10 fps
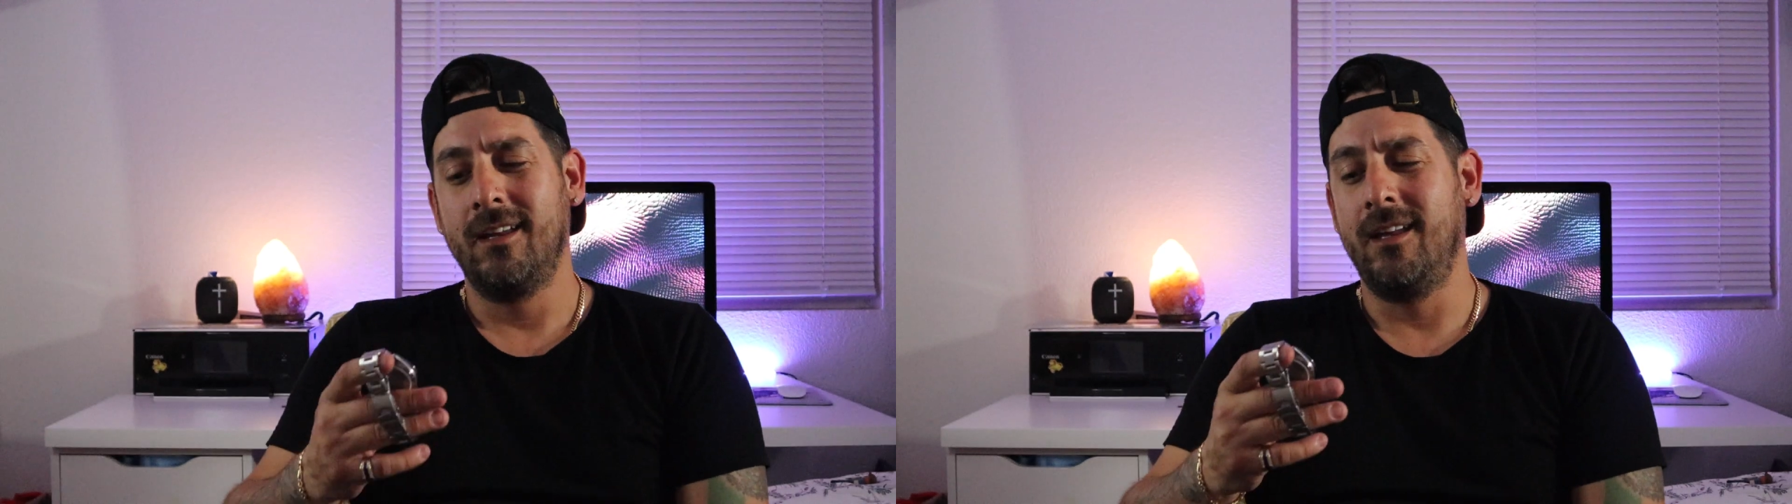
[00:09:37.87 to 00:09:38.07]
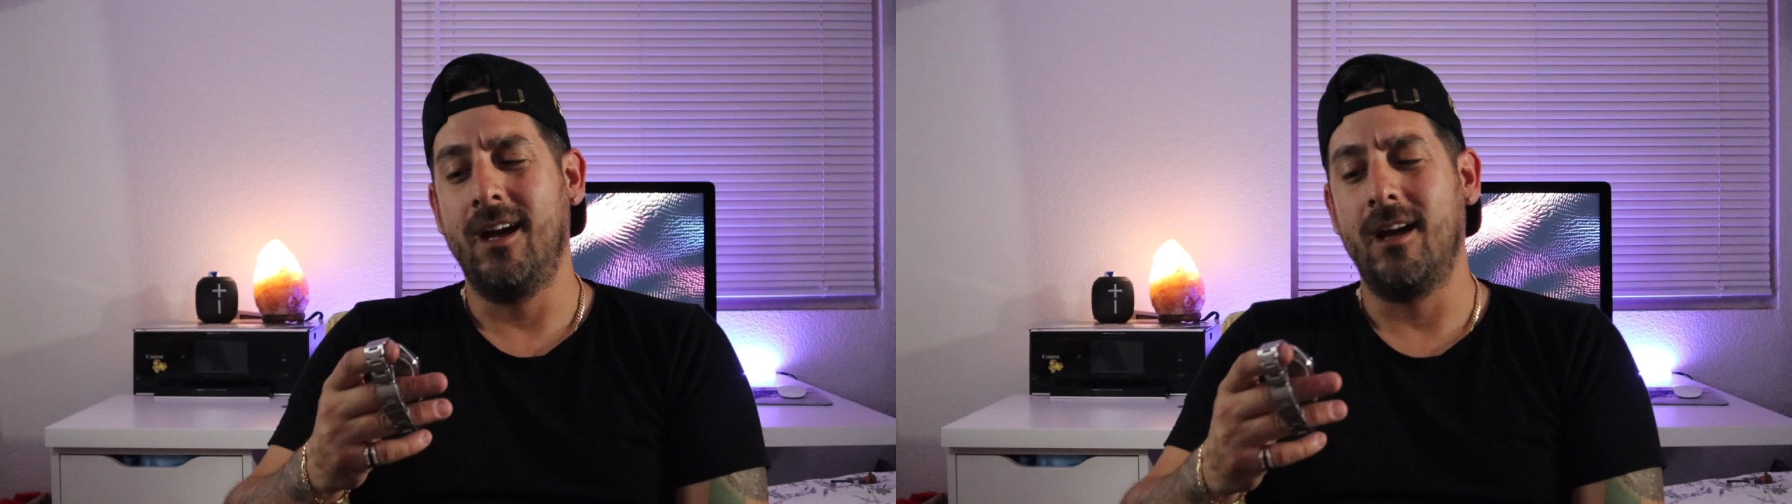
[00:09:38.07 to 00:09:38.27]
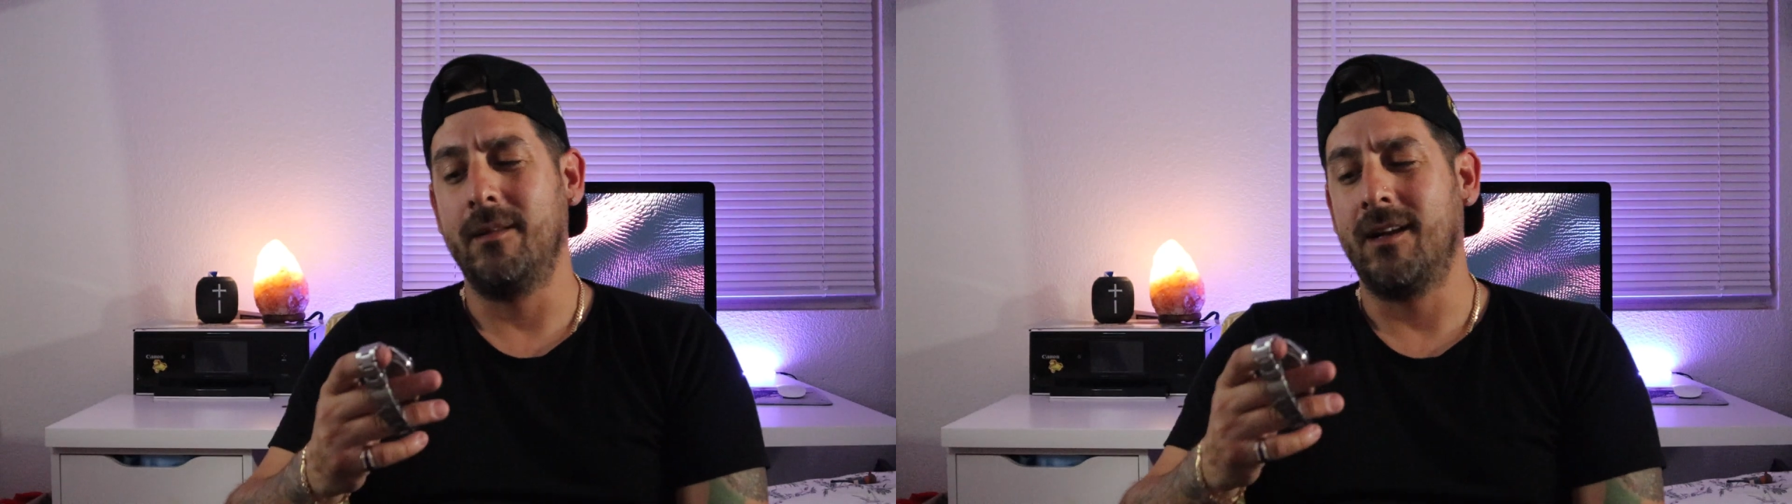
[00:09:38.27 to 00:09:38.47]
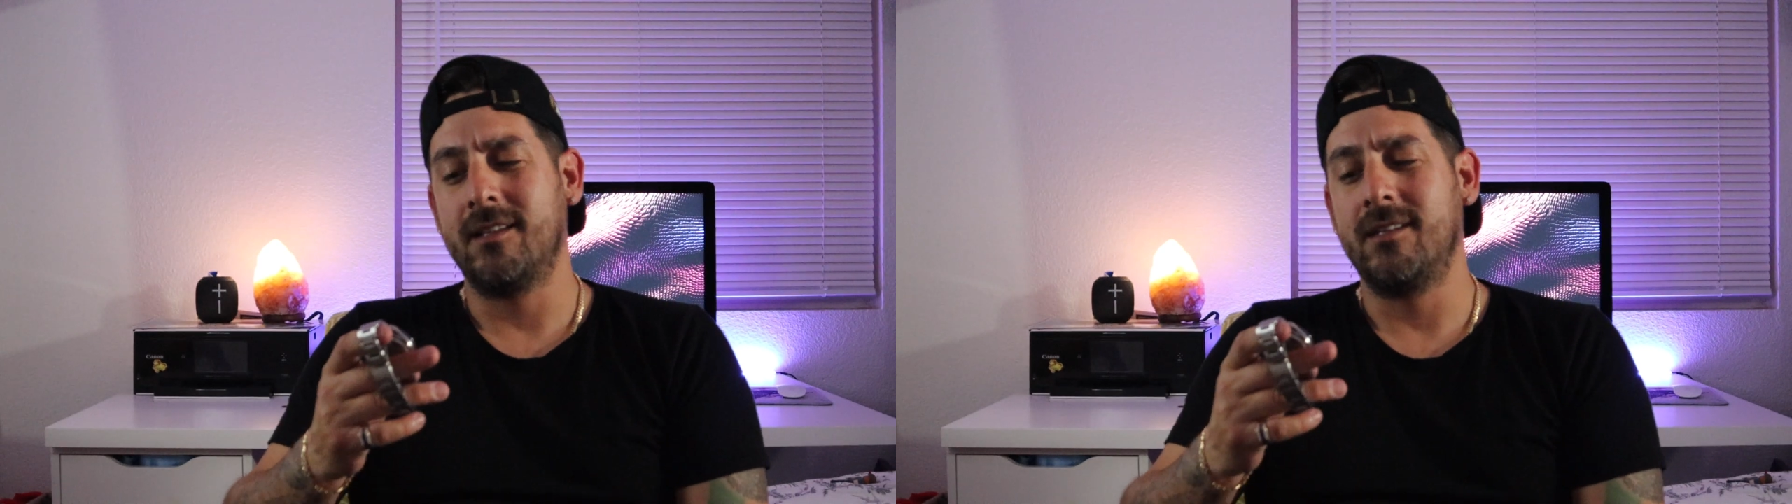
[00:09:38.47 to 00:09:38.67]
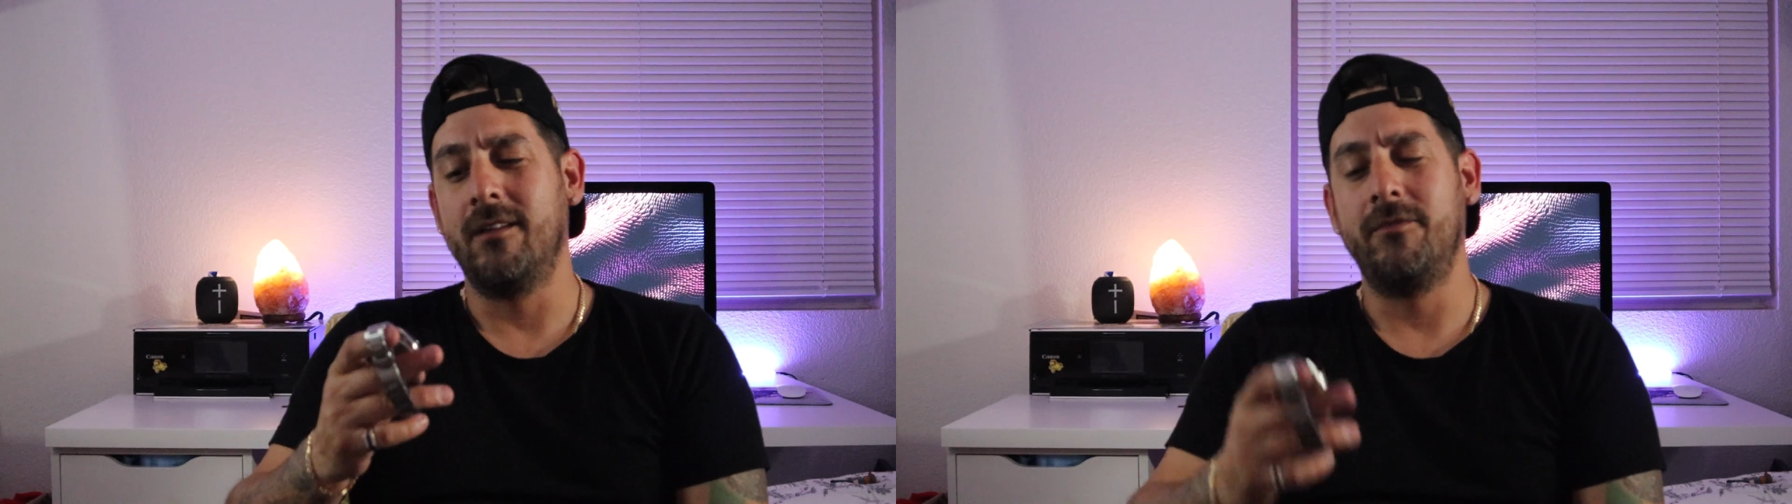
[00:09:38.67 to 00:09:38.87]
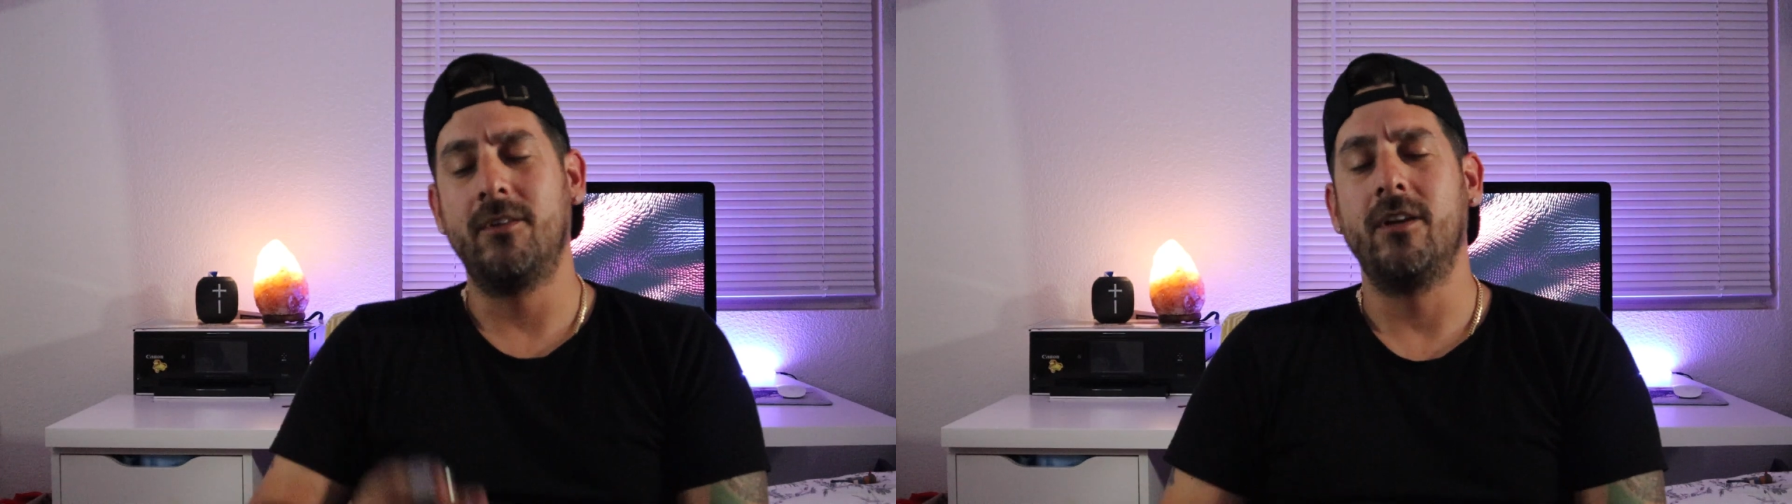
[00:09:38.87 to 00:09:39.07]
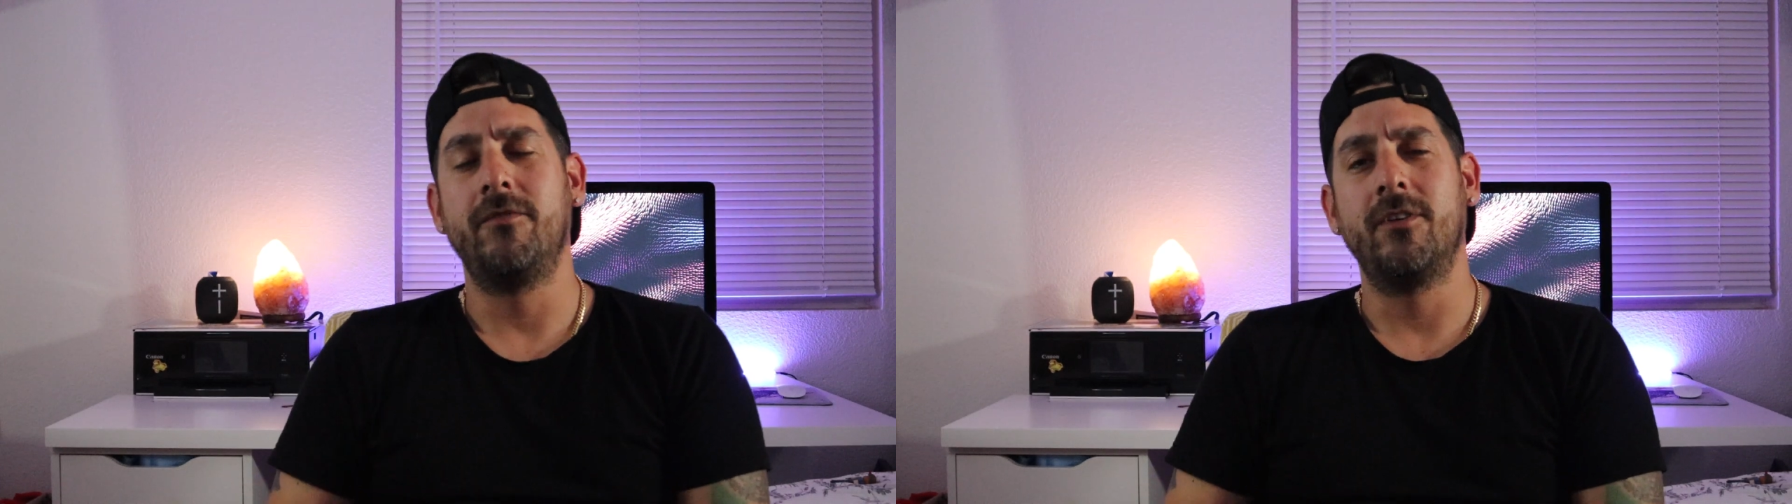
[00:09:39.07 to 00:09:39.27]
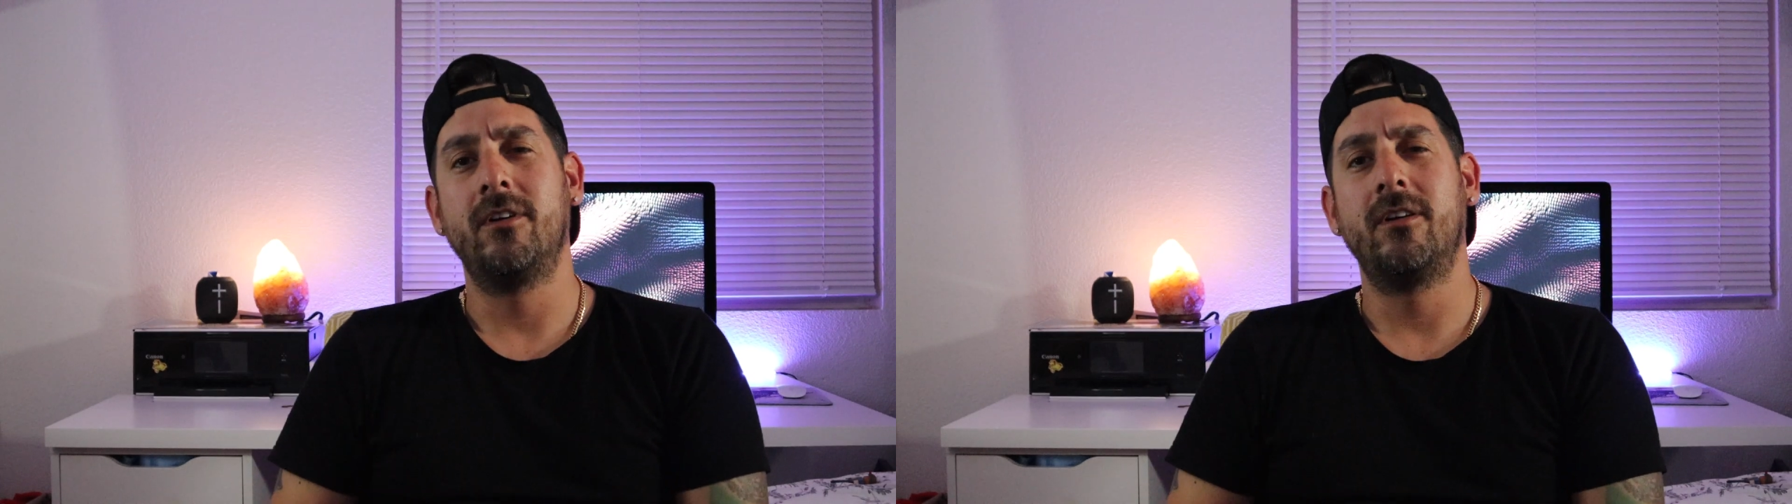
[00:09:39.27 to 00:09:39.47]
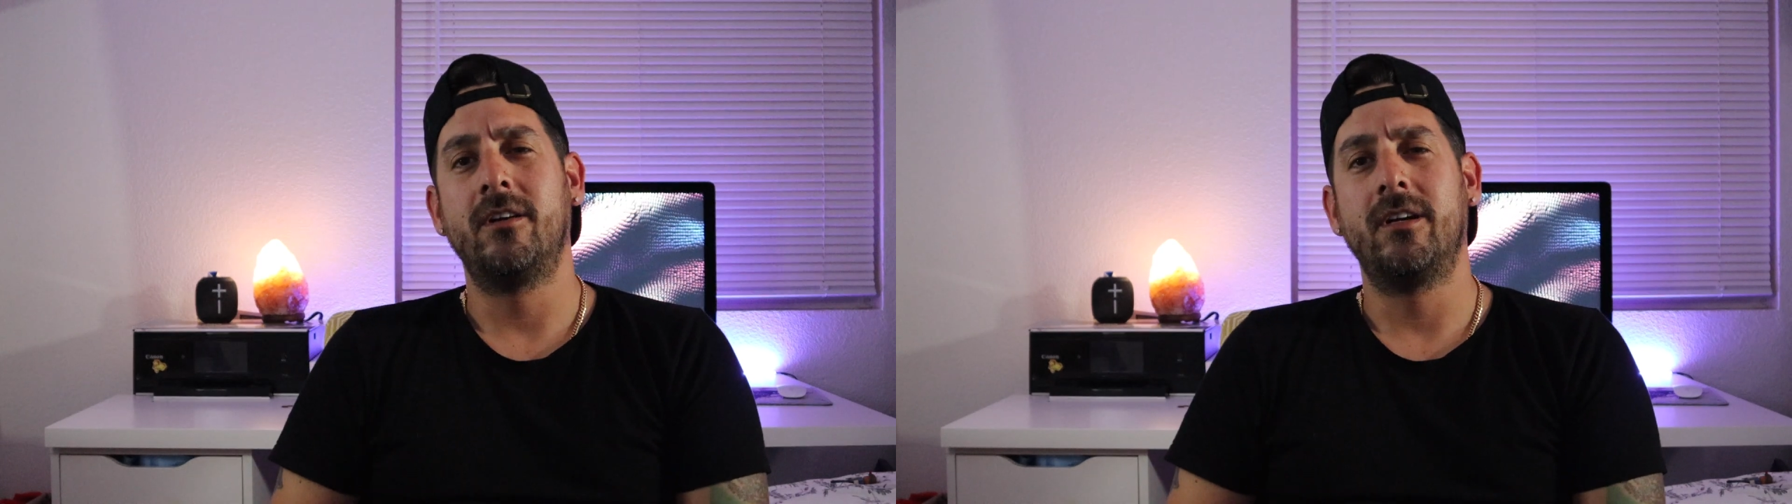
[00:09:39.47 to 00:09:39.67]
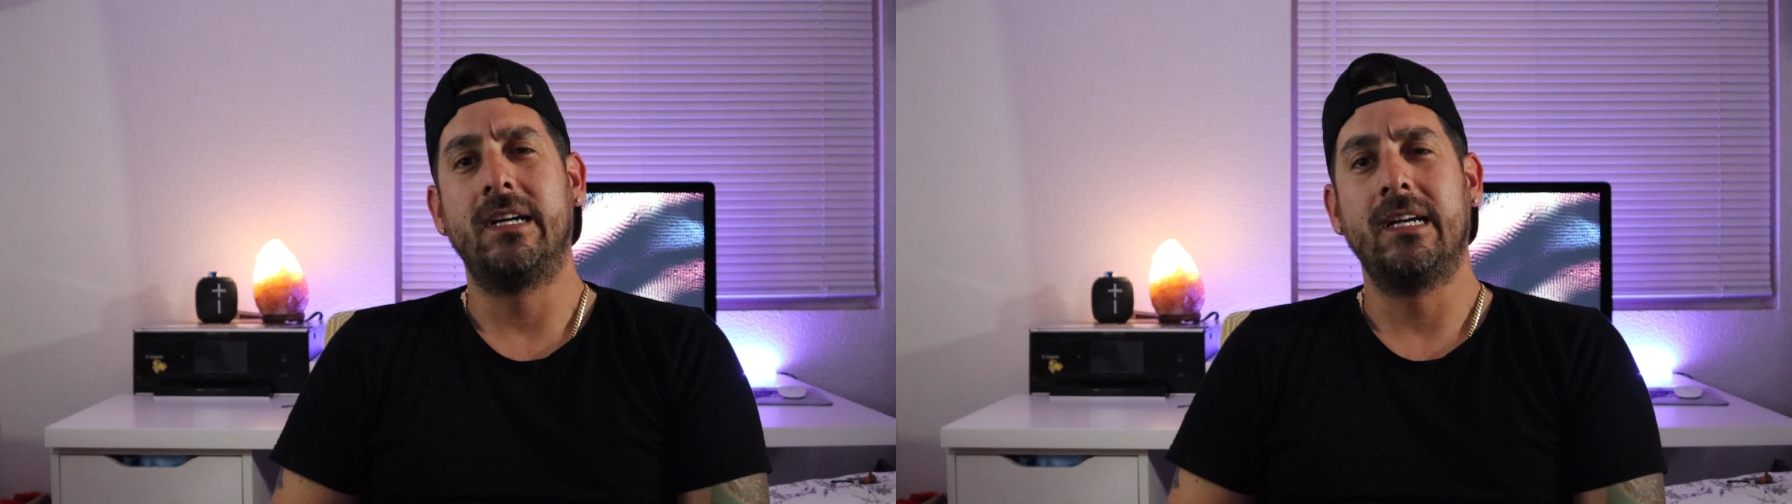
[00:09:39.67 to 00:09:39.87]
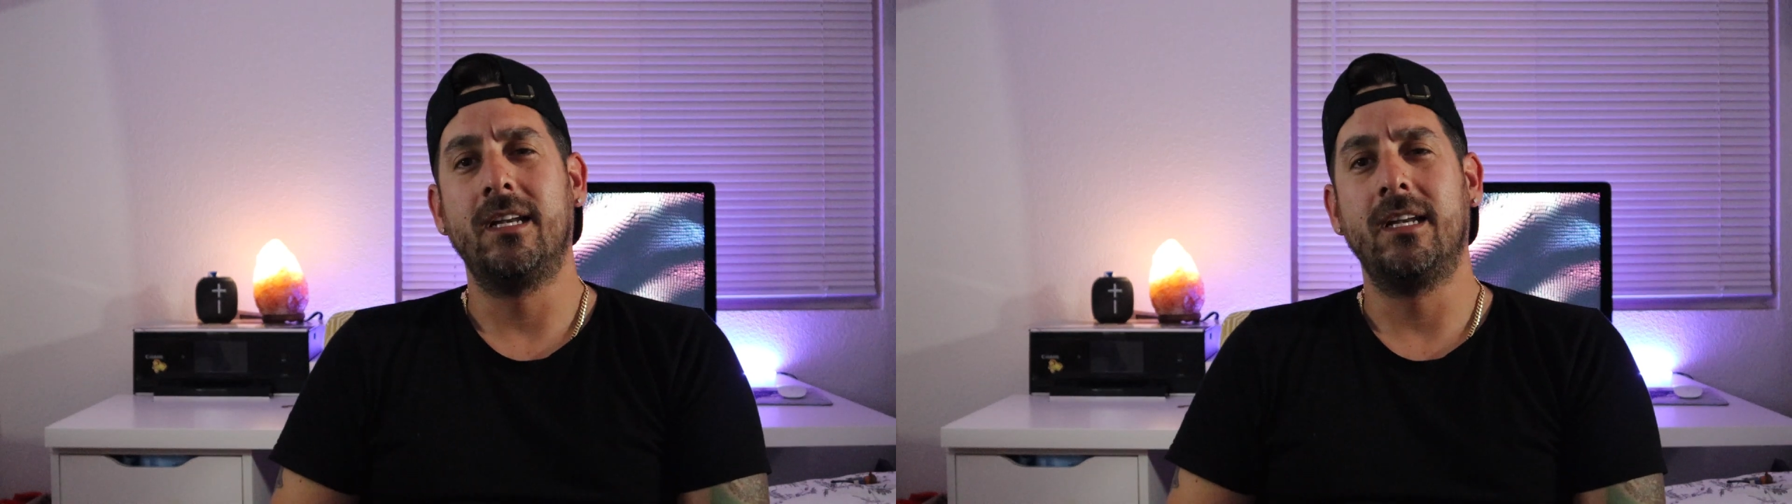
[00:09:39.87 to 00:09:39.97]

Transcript: yeah, like I said, if you're